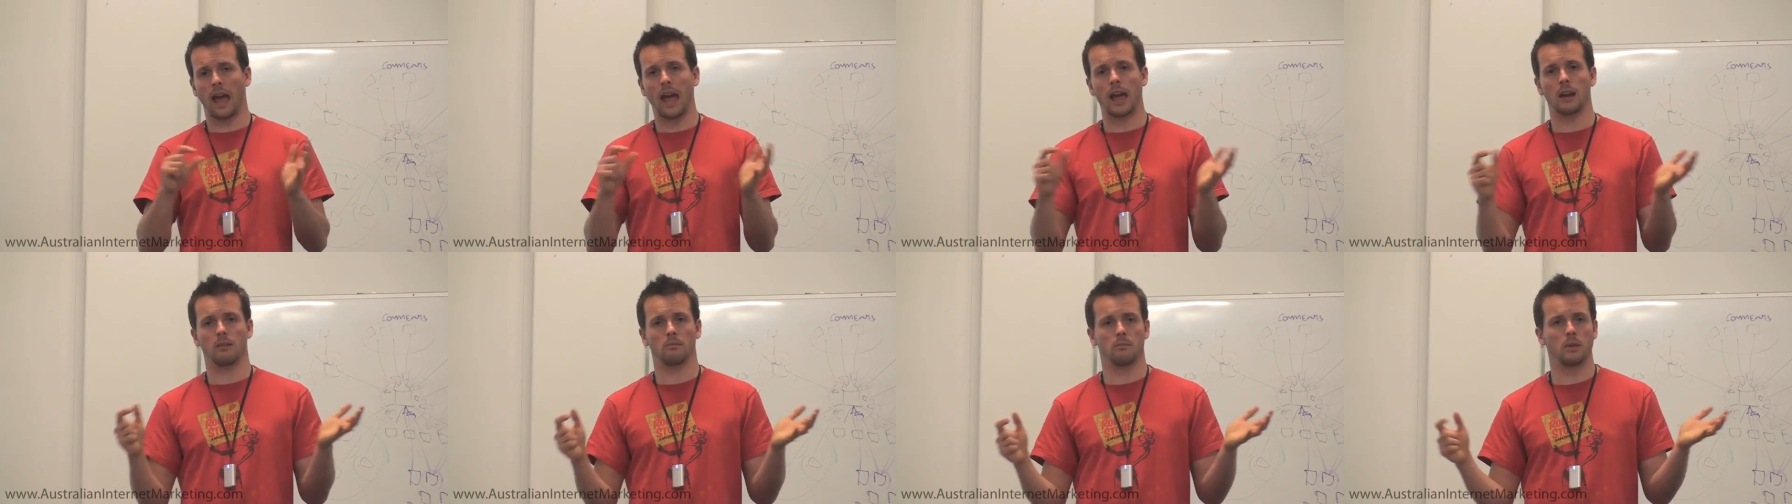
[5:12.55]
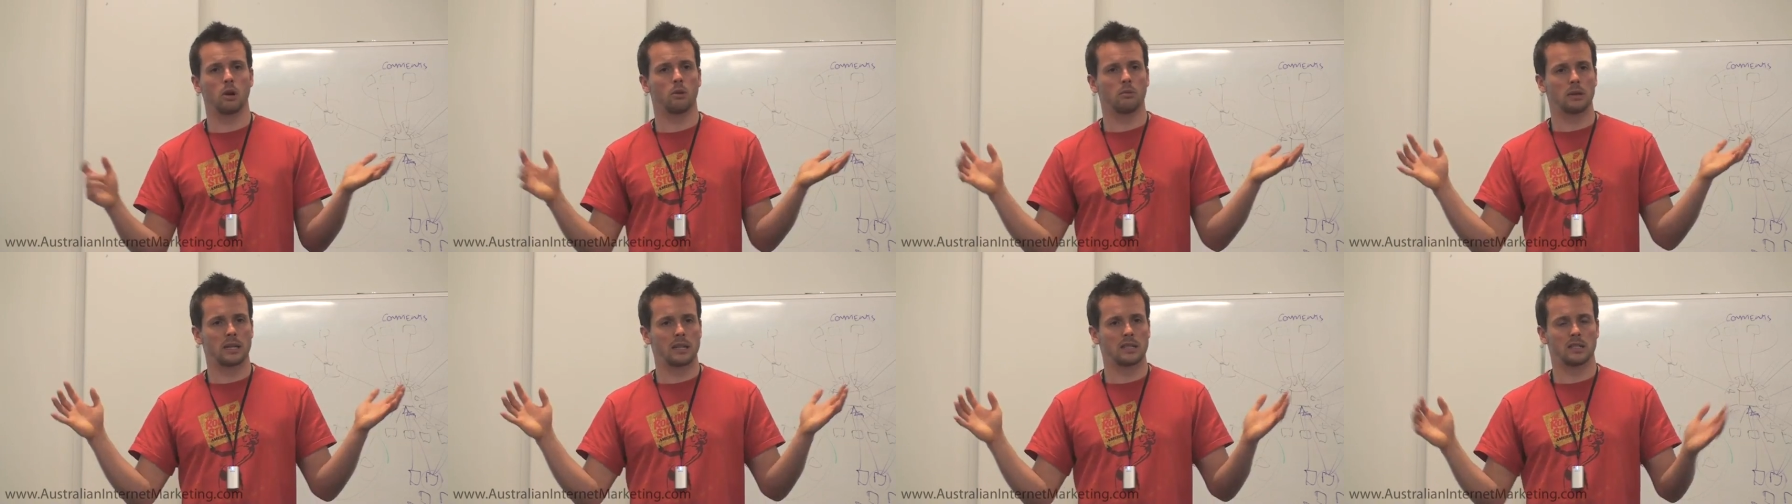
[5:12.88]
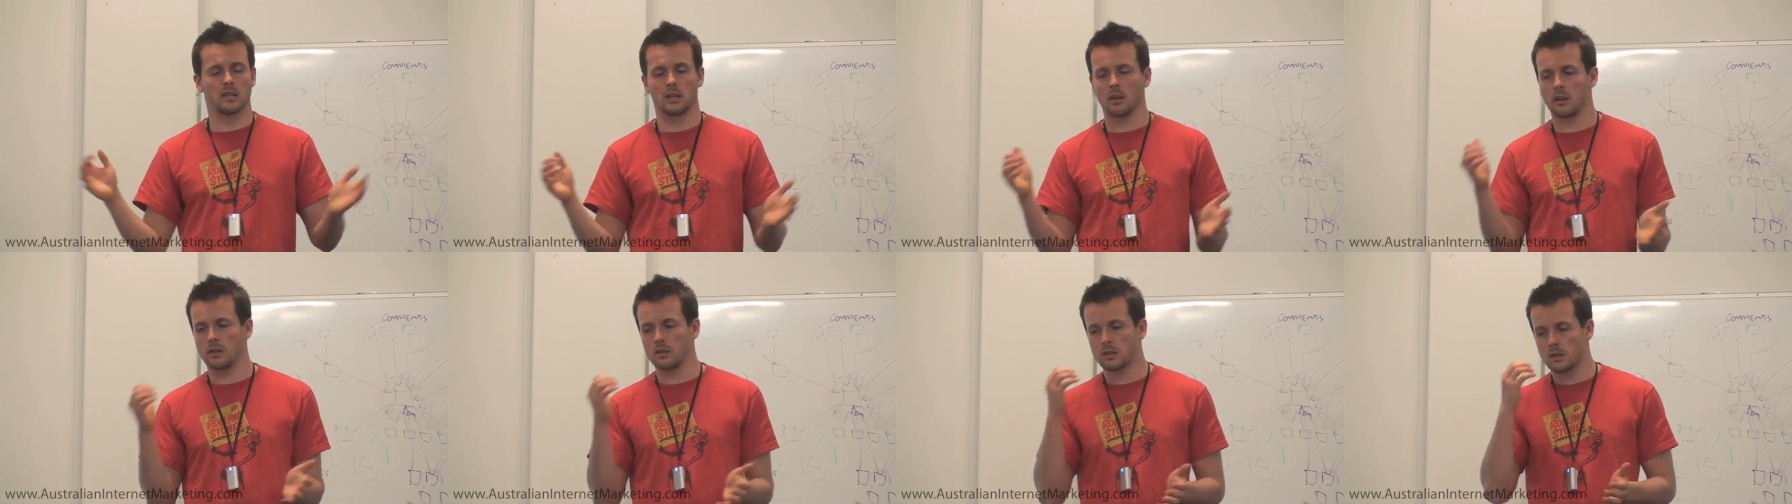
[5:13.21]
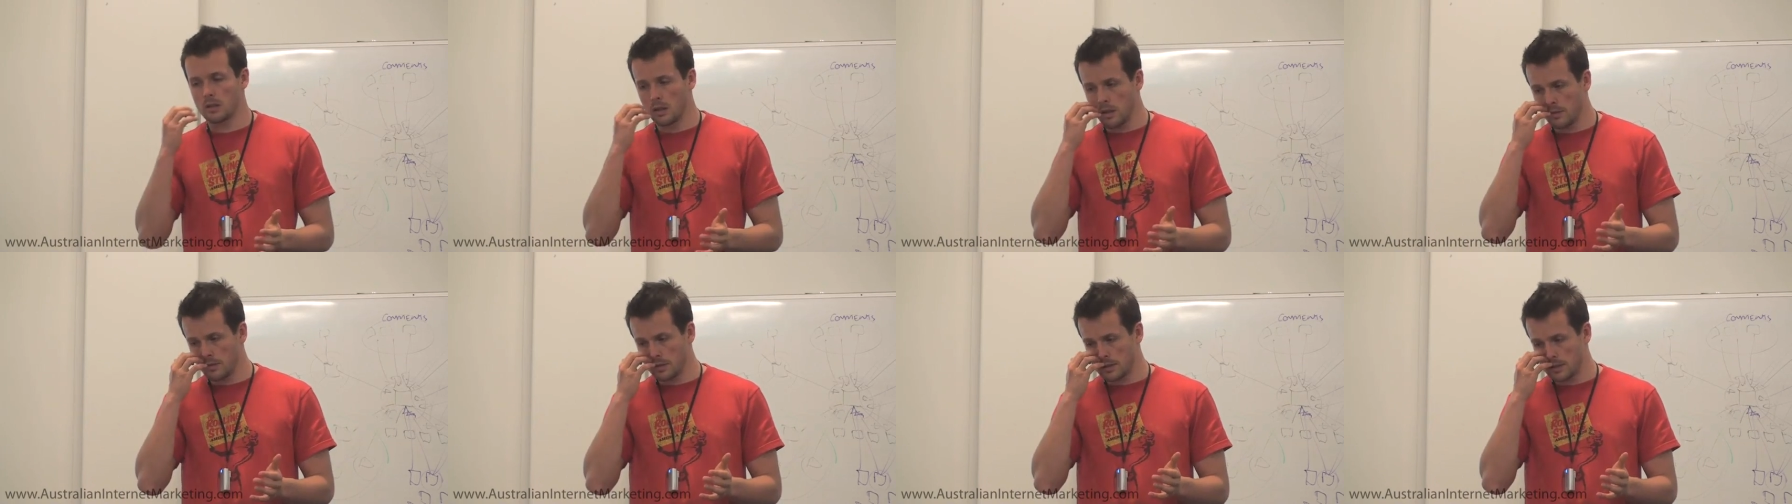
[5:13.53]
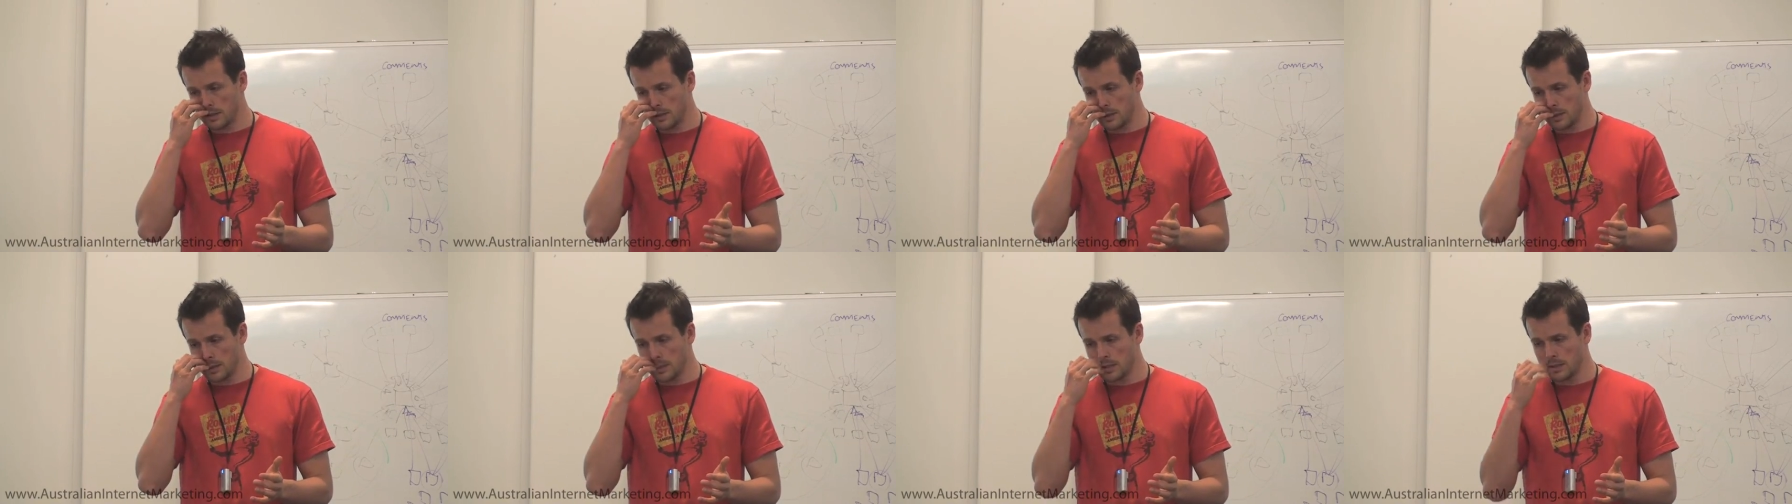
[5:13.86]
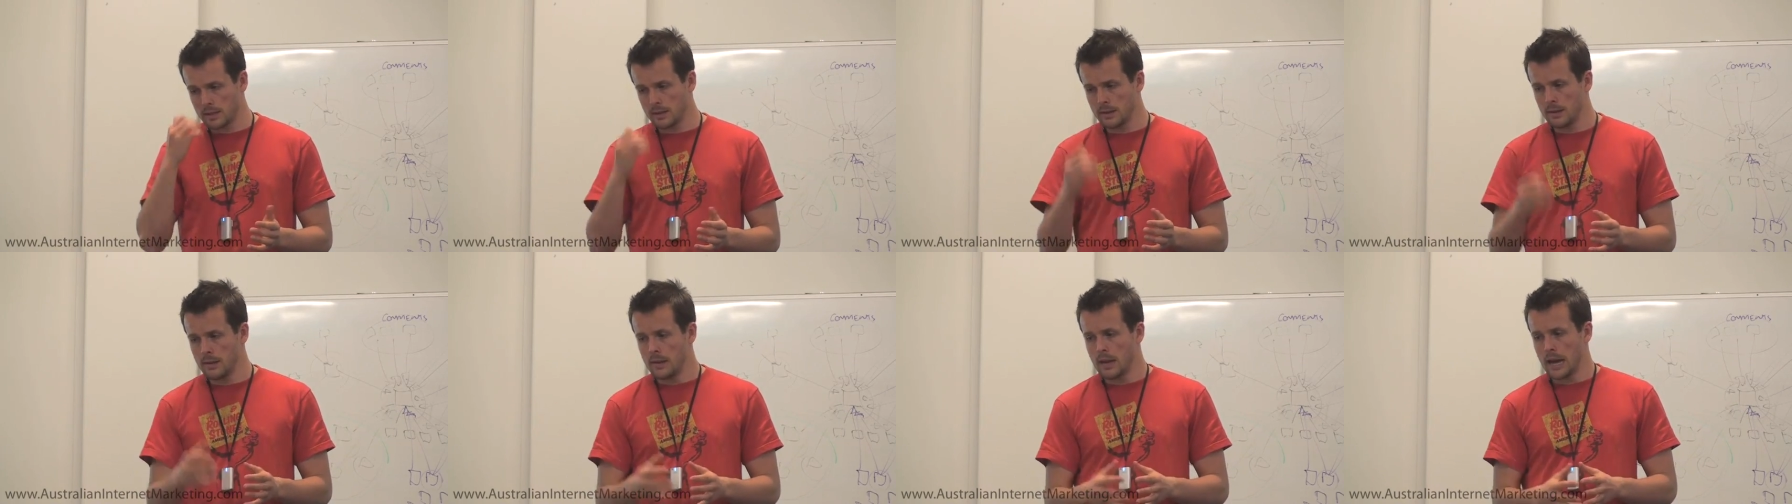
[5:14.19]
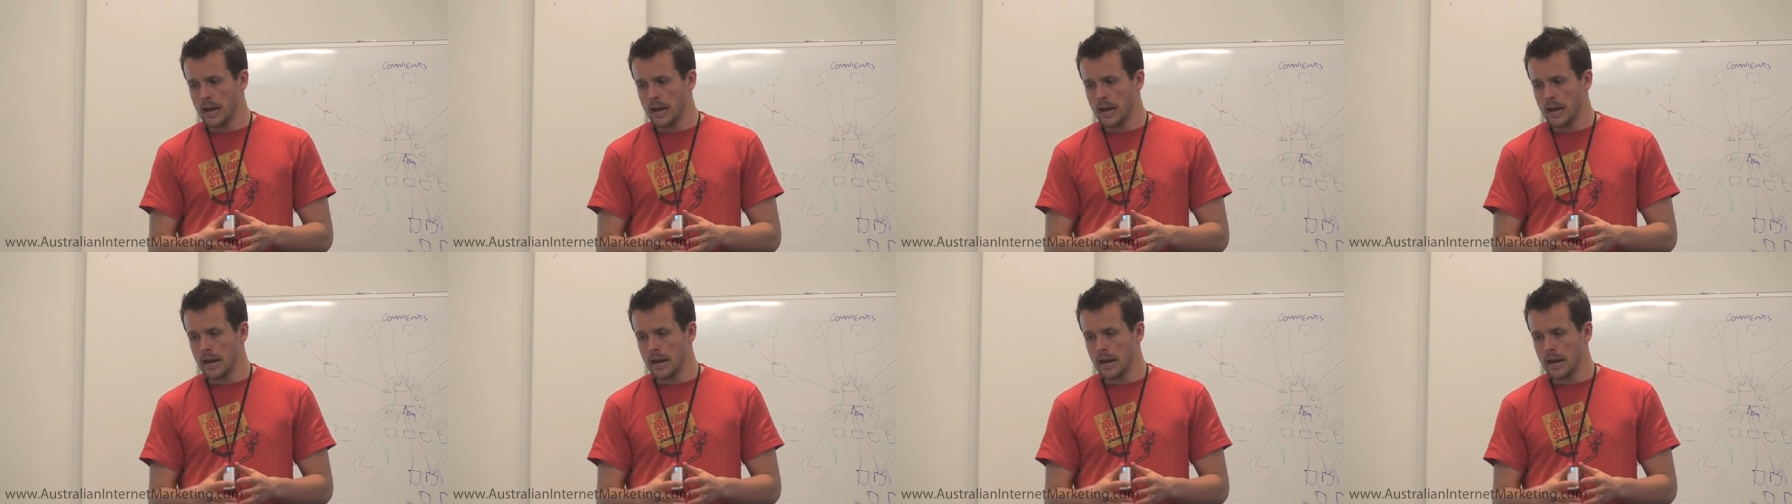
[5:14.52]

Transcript: at Melbourne SEO Services.